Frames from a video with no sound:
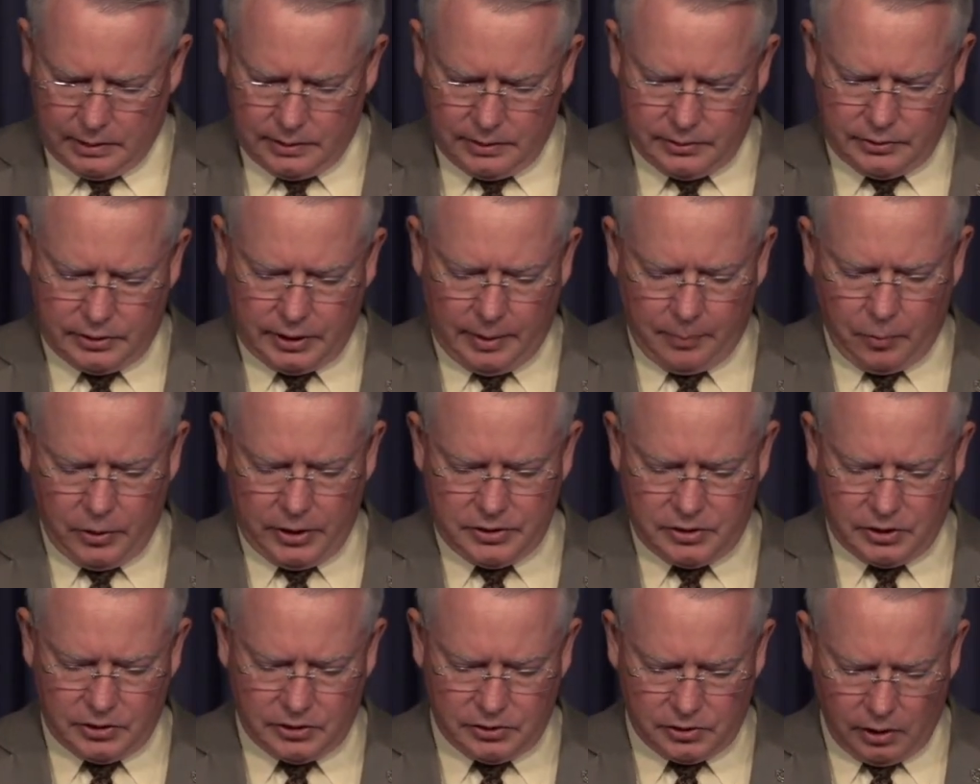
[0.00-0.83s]

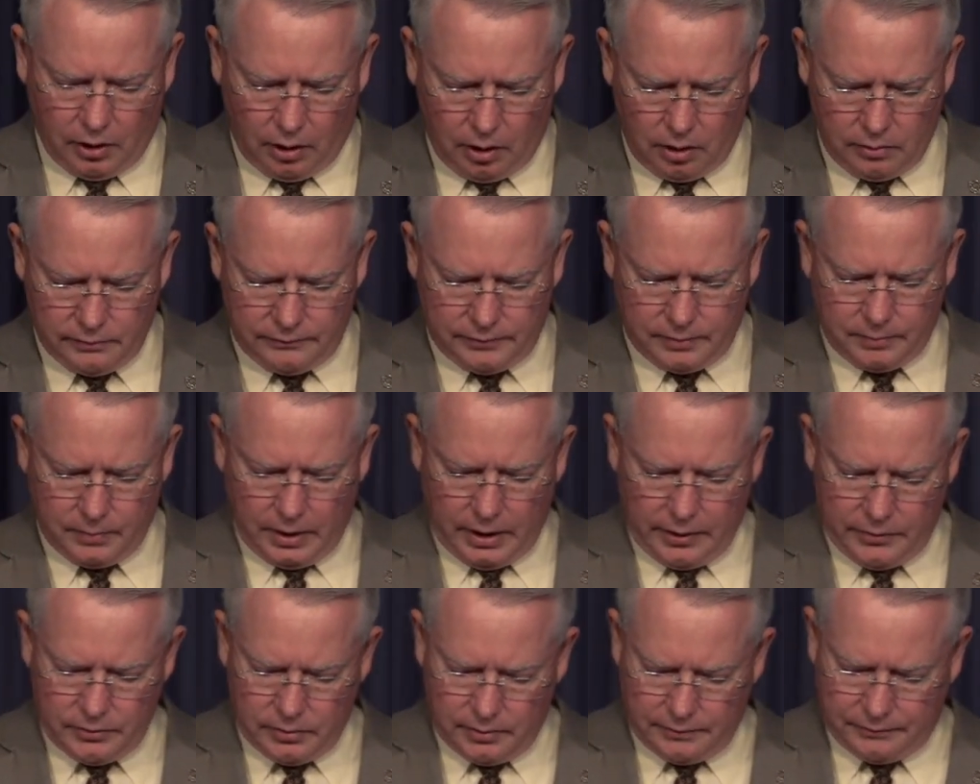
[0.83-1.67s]
separates assault from
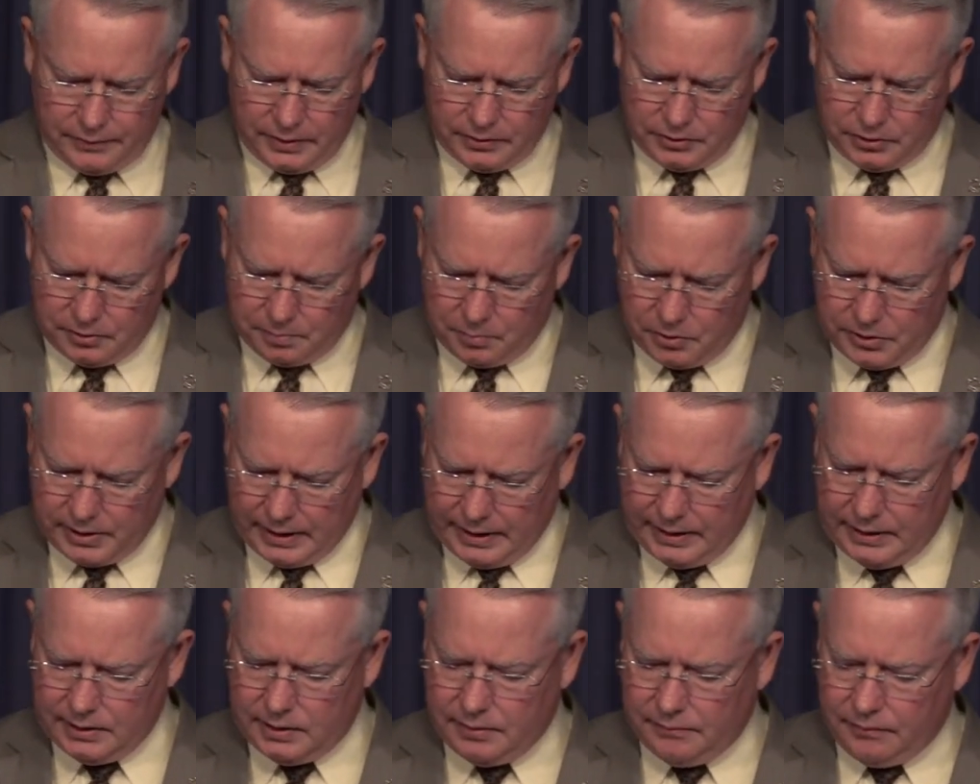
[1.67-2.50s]
other offenses
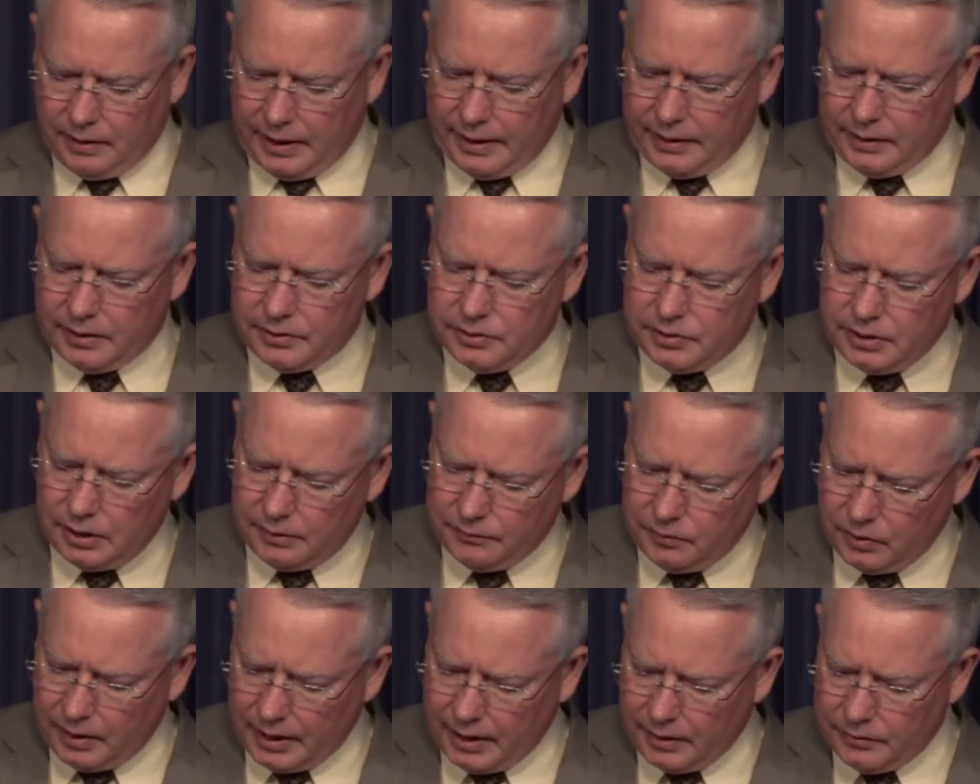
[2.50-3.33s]
pertaining to violence. Yet
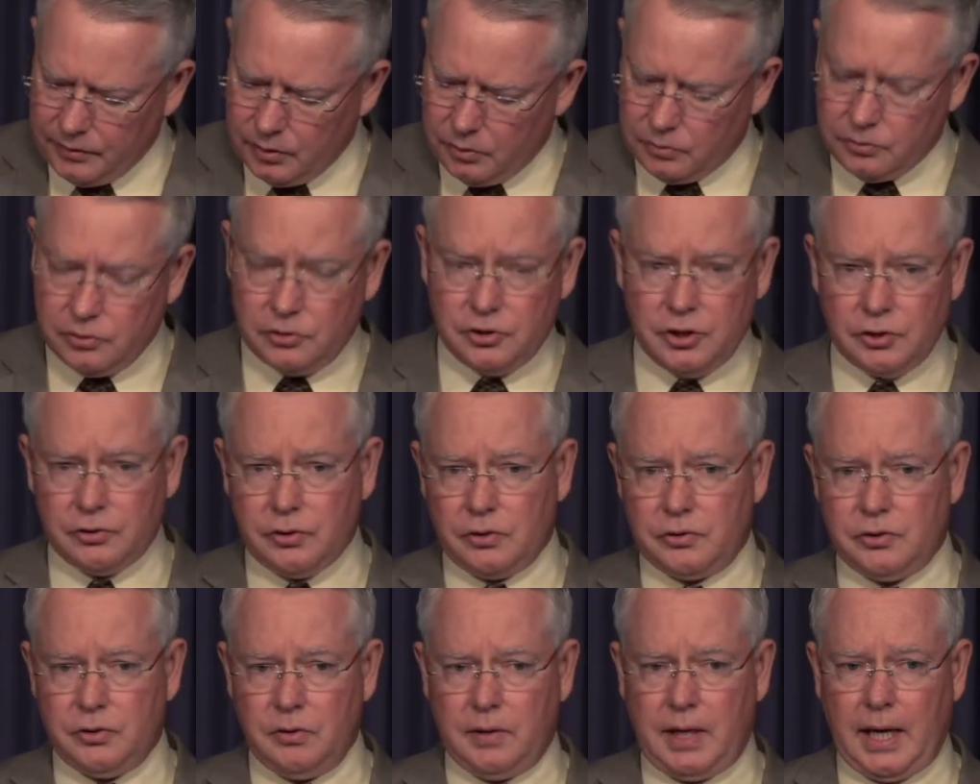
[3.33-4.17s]
if you add just
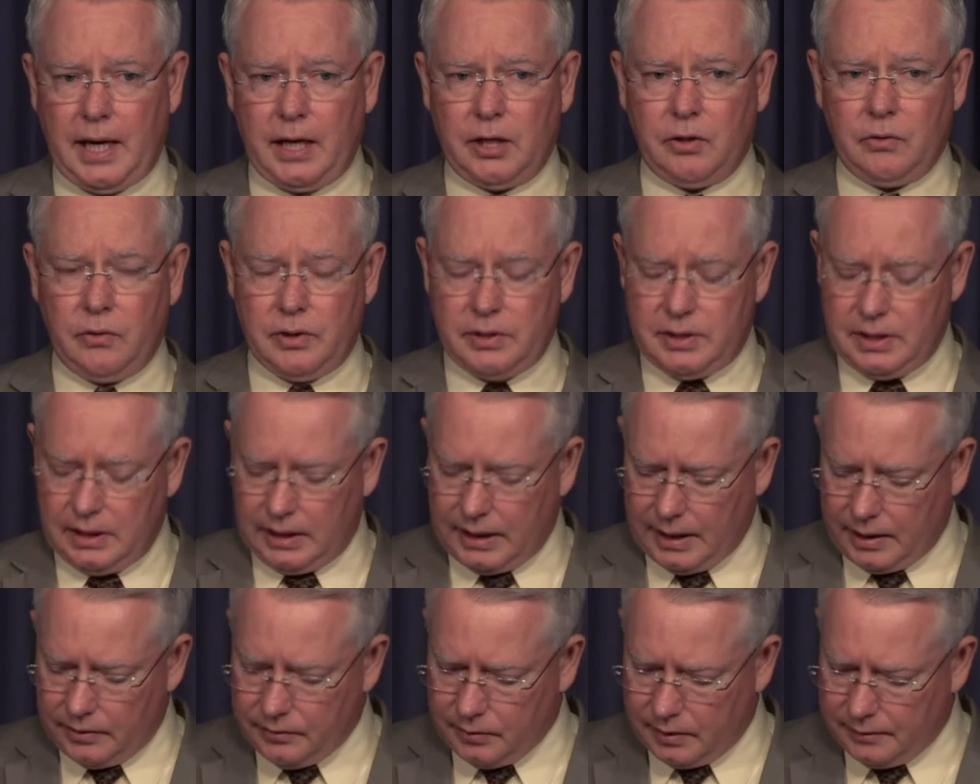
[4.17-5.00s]
those two categories
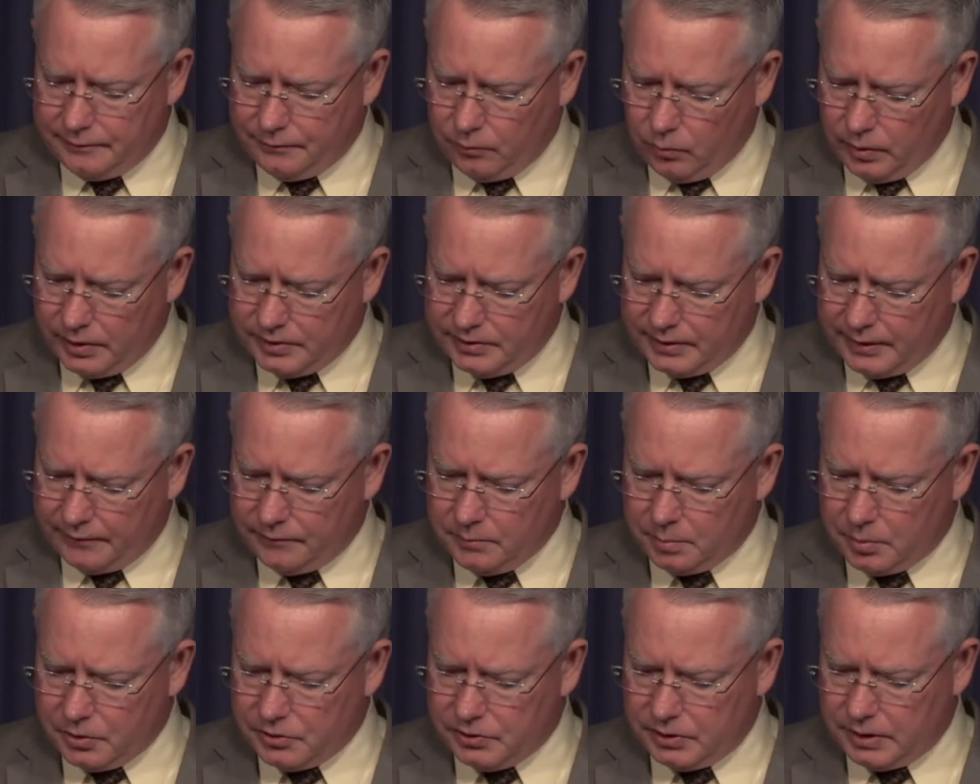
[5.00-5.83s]
together at
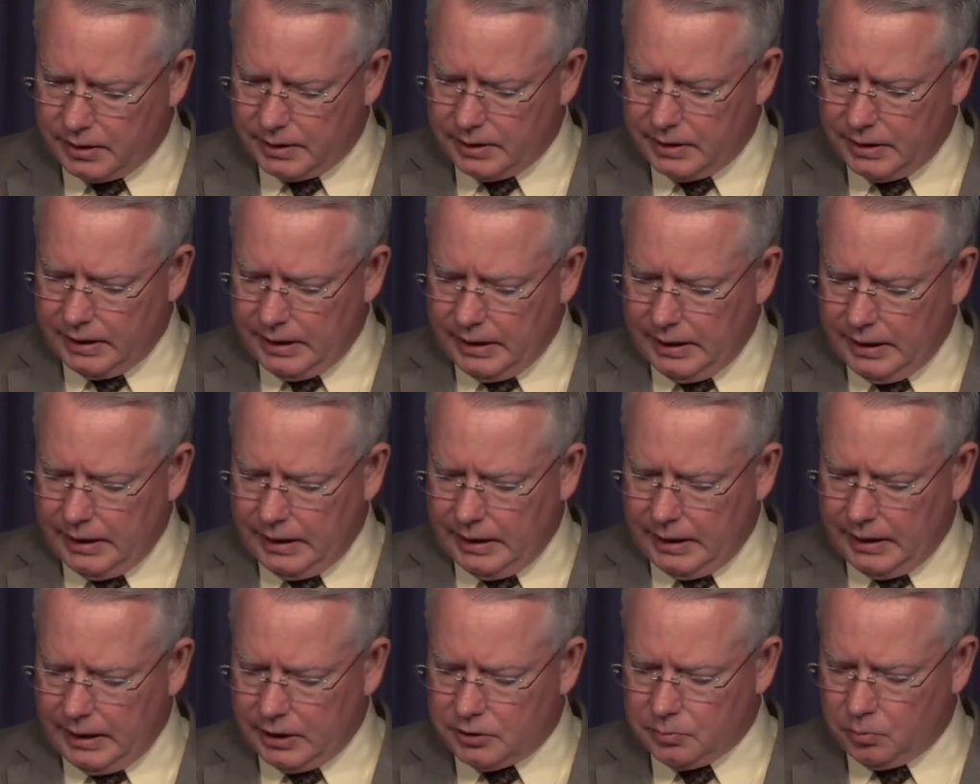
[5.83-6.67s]
47%,
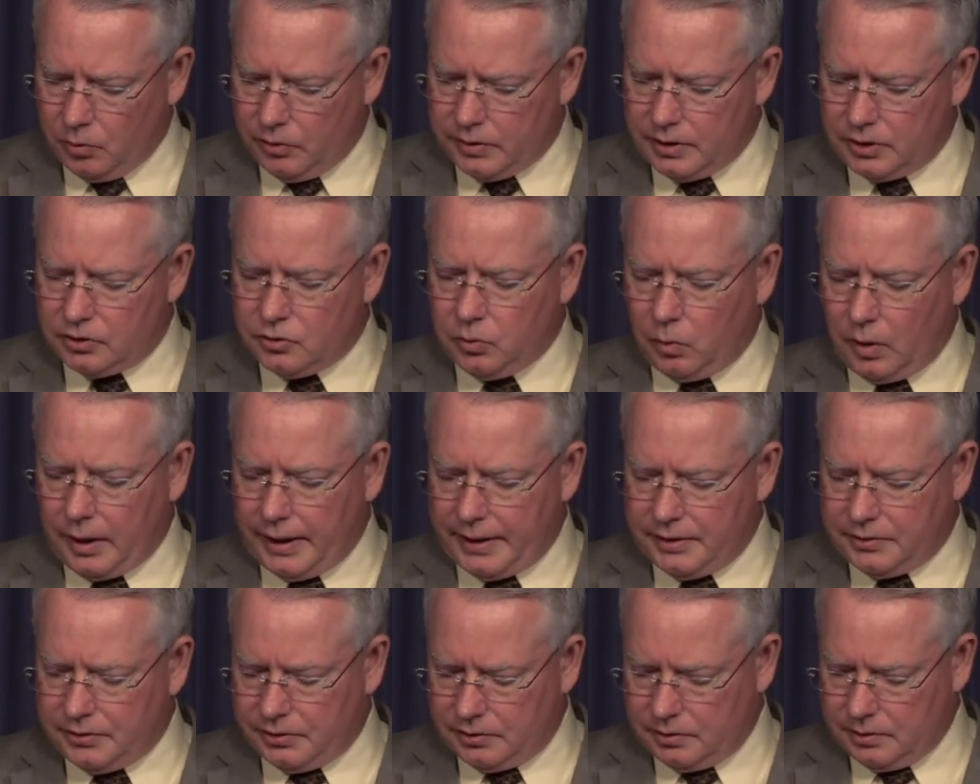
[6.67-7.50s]
it's more than
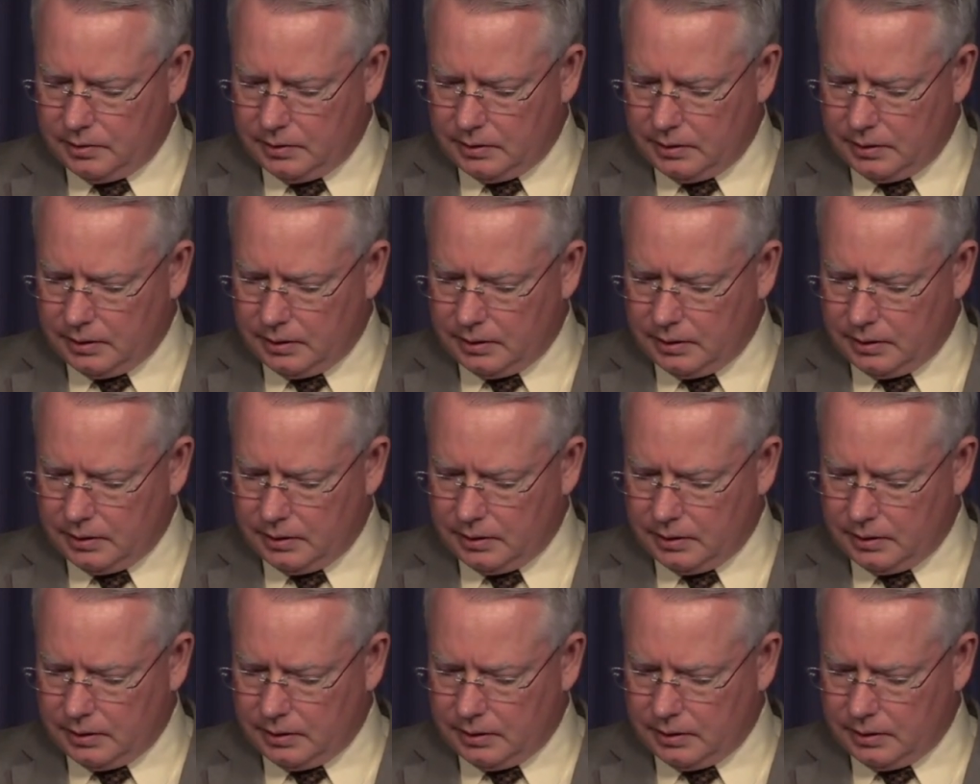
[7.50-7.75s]
twice